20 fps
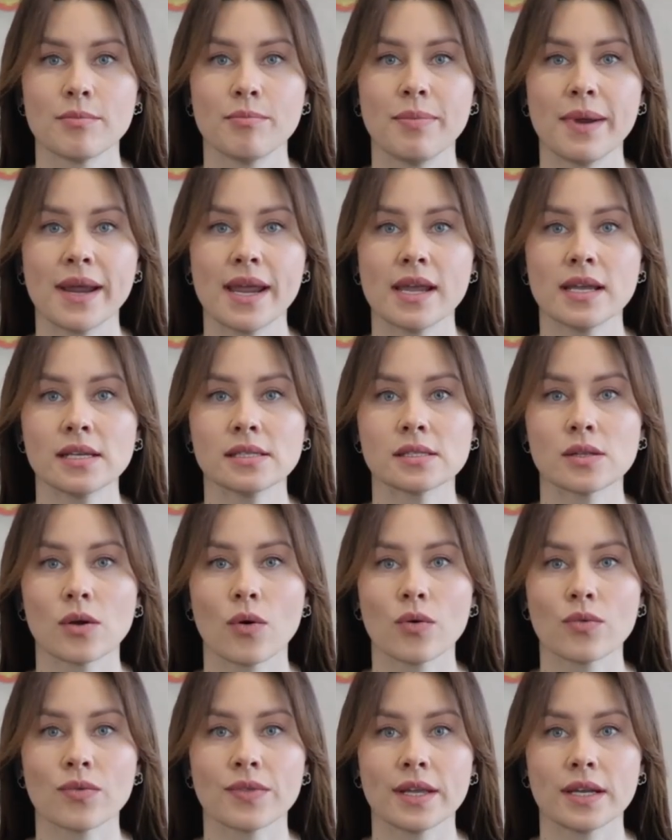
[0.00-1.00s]
Based
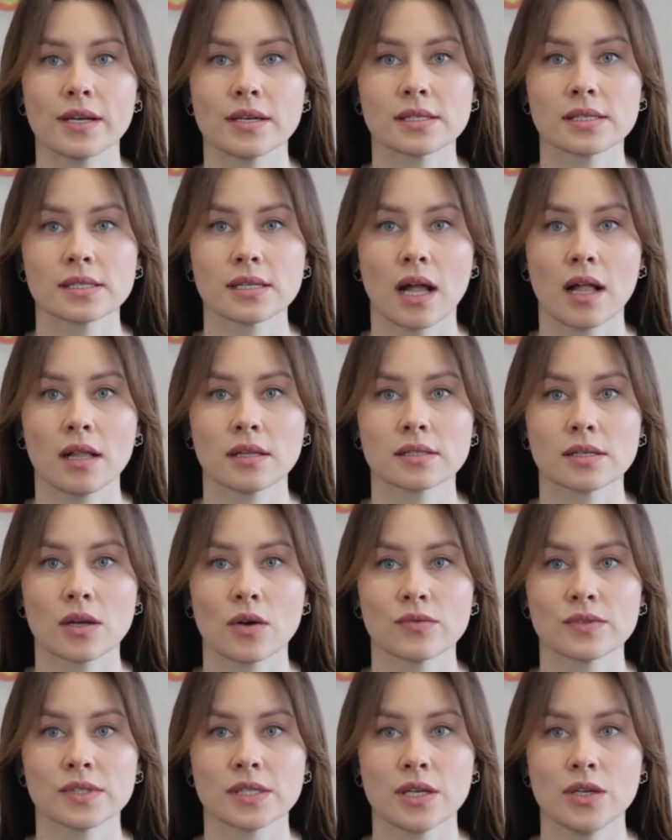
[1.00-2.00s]
on the results
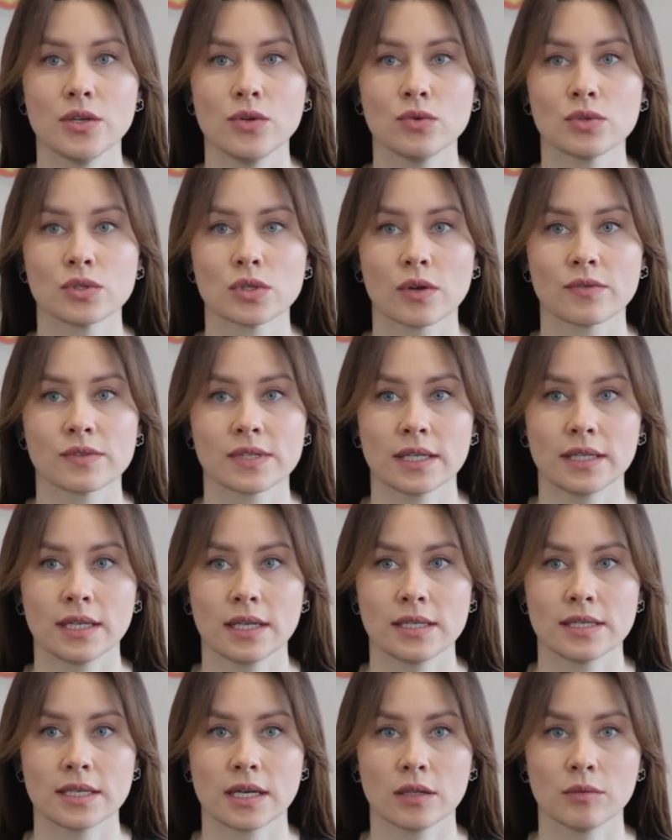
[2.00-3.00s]
of the use of the
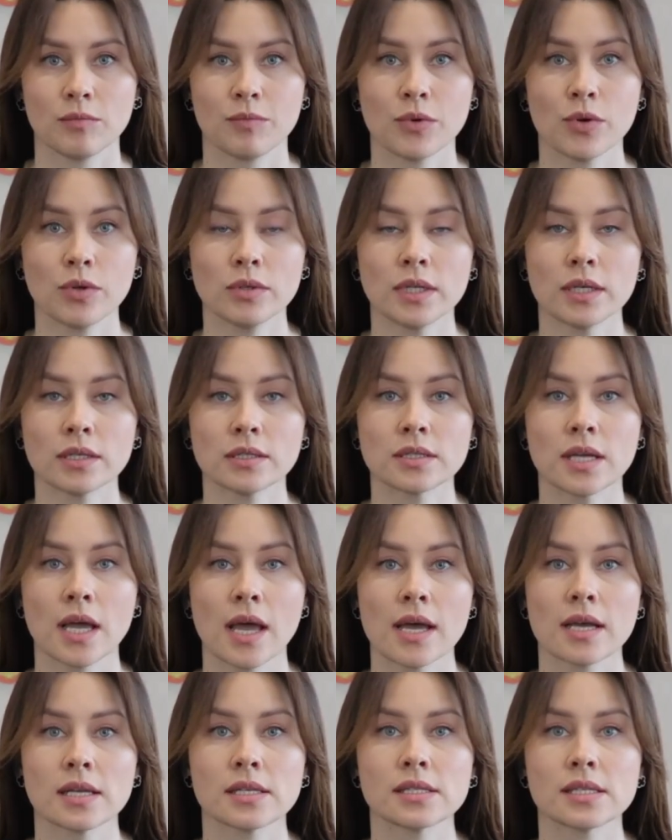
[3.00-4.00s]
analytical product,
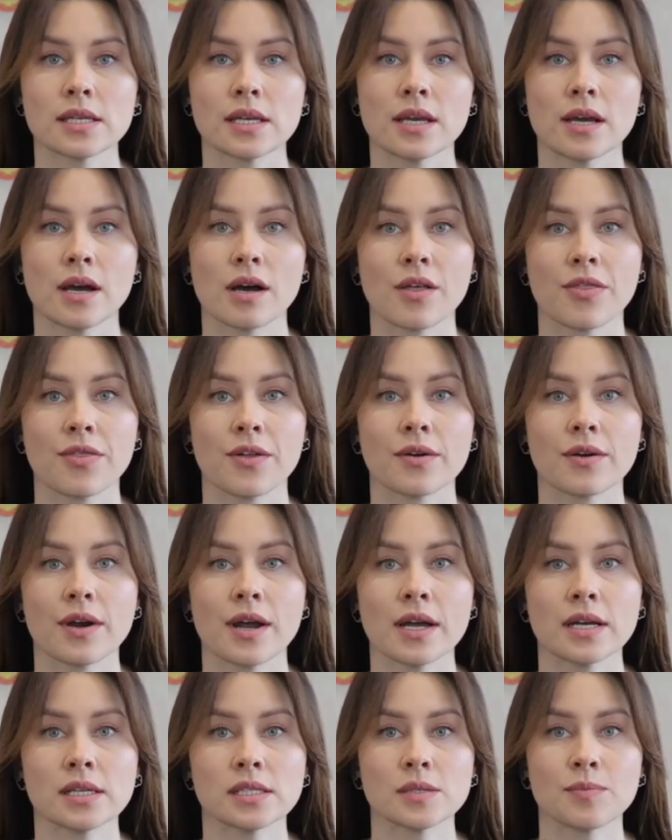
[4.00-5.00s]
the
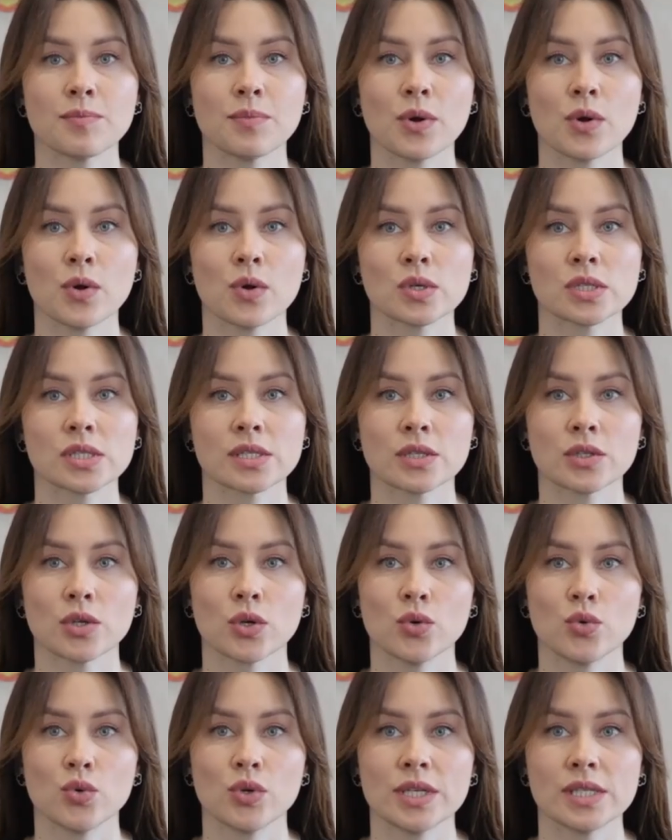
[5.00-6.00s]
authorized person
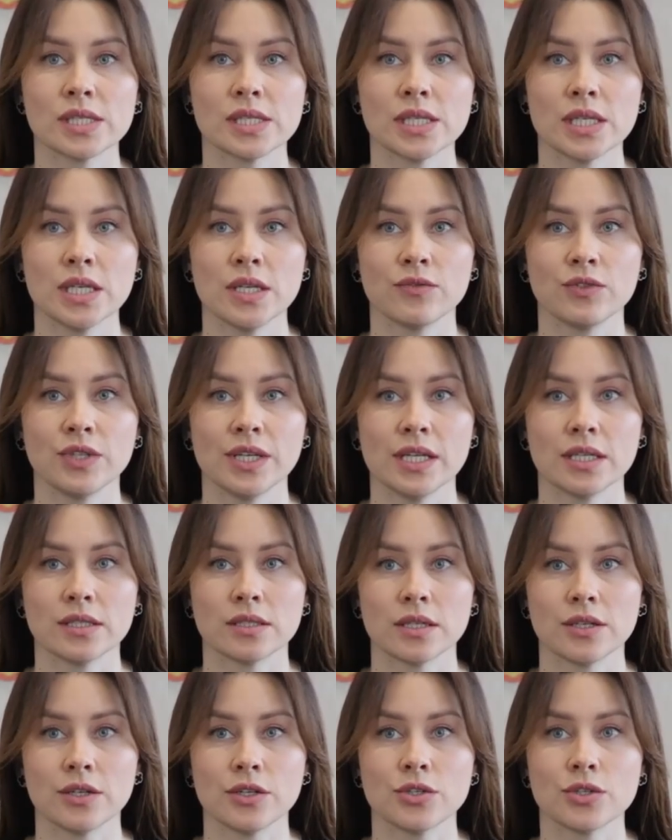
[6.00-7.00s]
who received
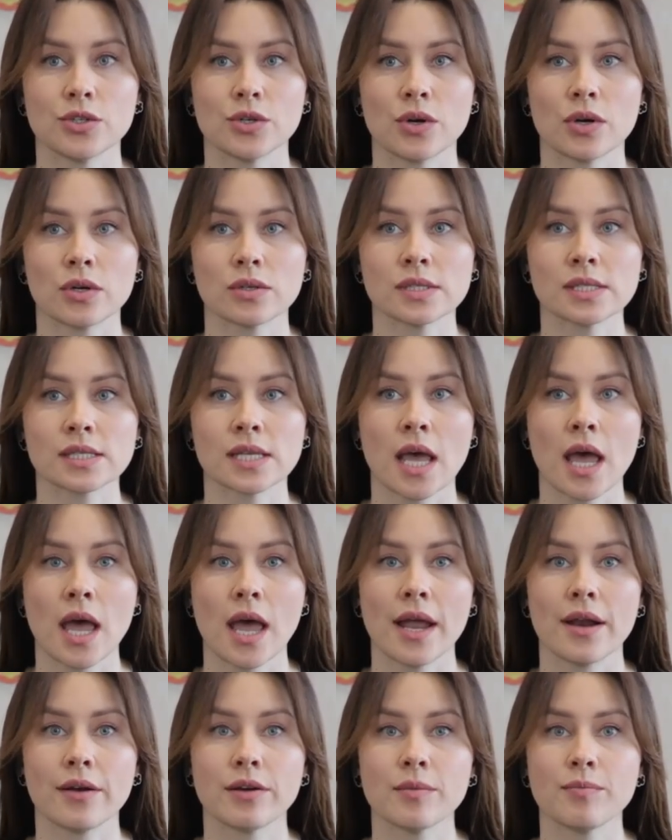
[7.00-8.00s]
it returns
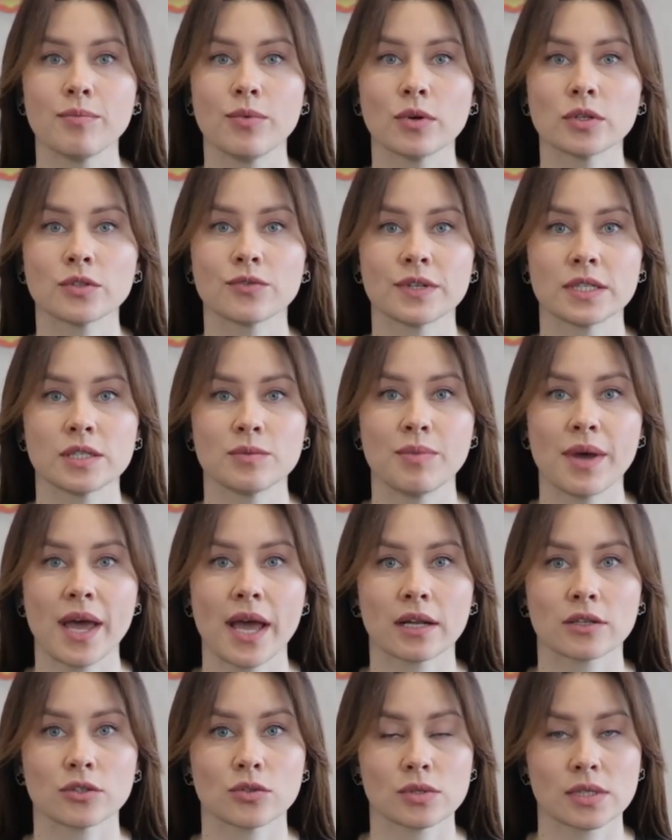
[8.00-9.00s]
a report
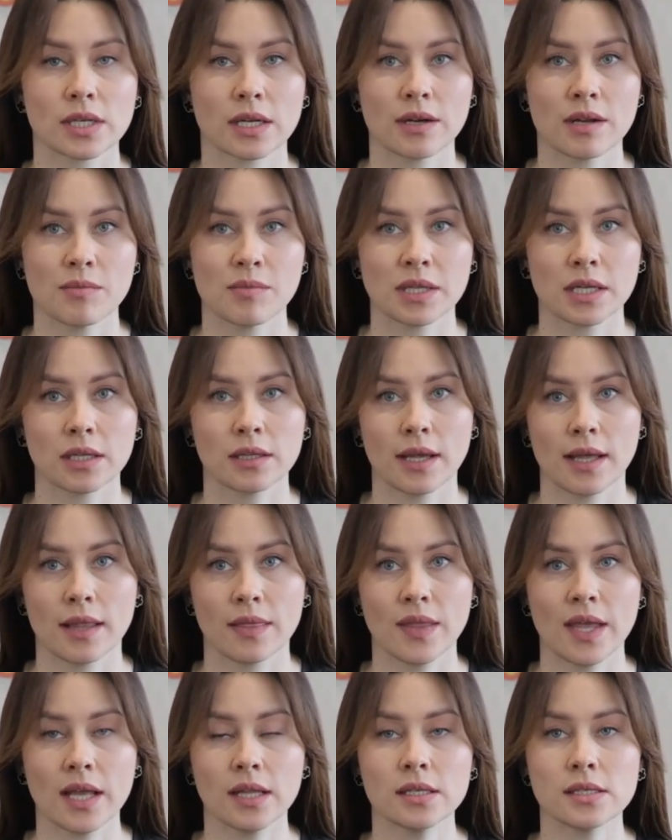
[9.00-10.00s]
feedback to the criminal
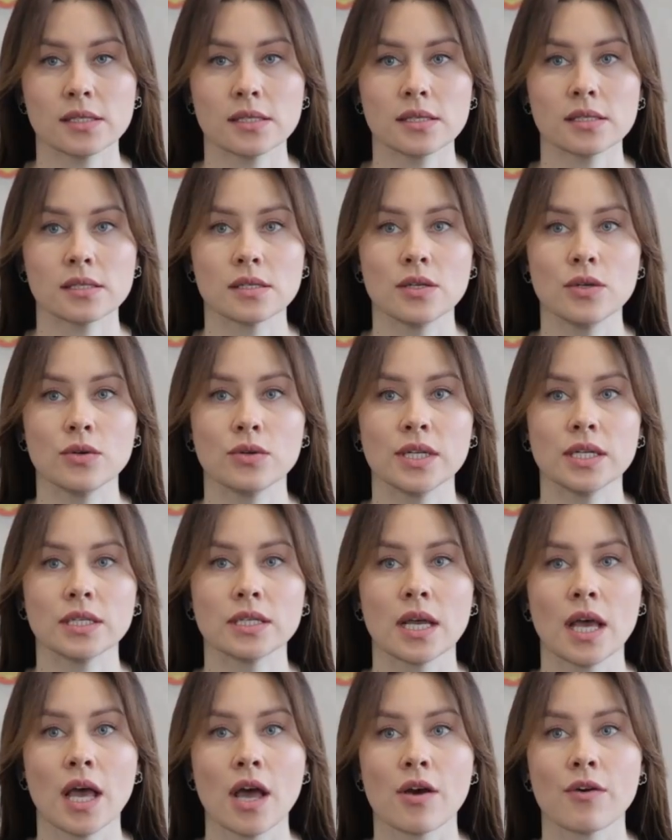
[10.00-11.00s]
analysis
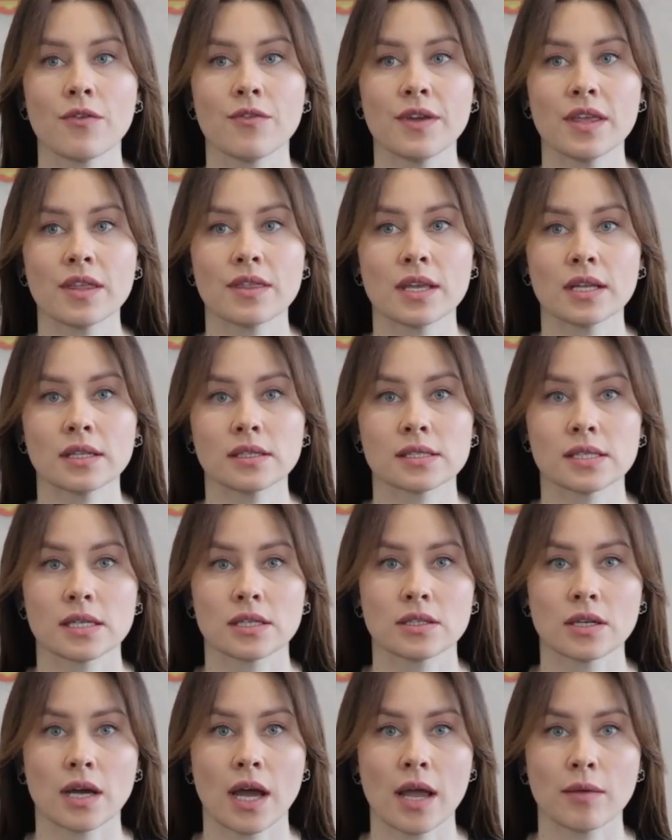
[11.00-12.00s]
unit within the
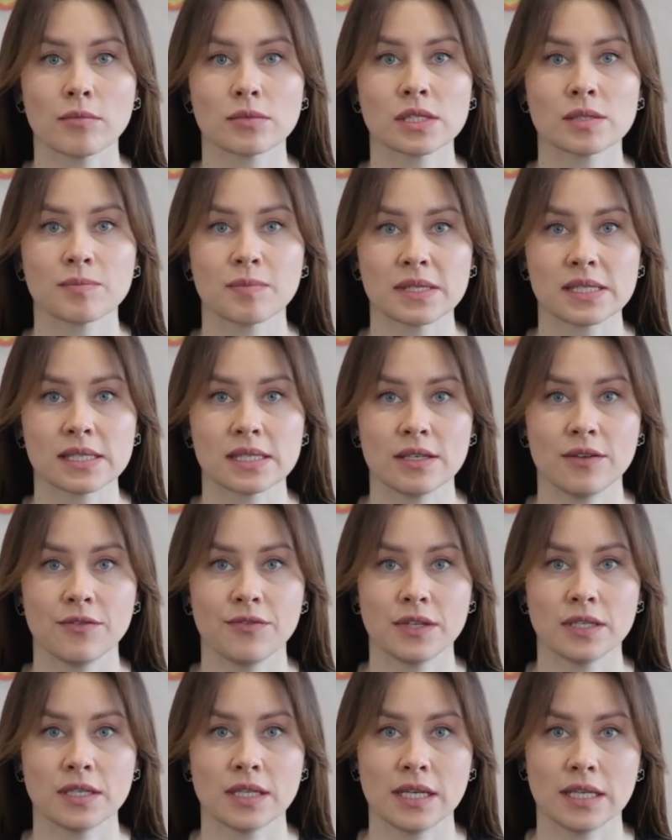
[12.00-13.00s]
time
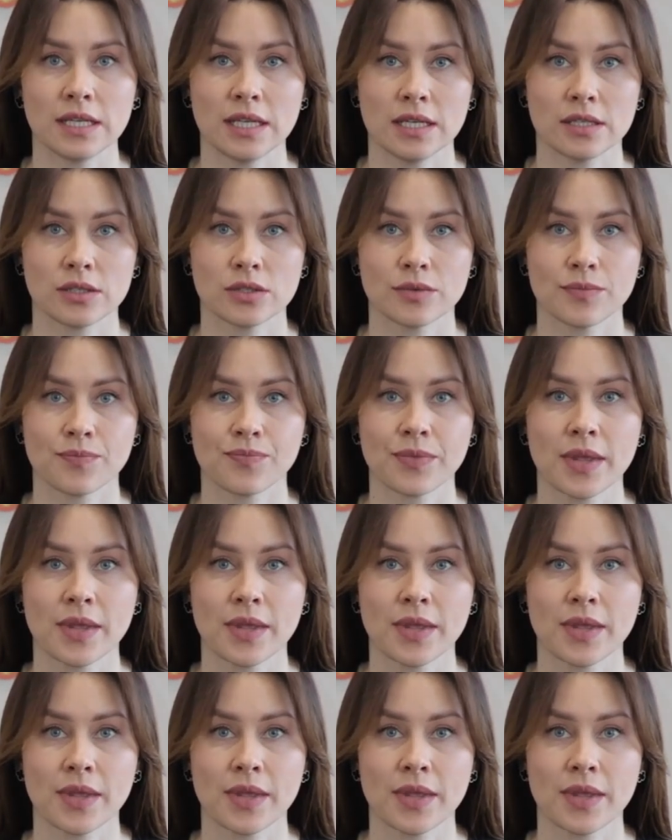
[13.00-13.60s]
specified in it.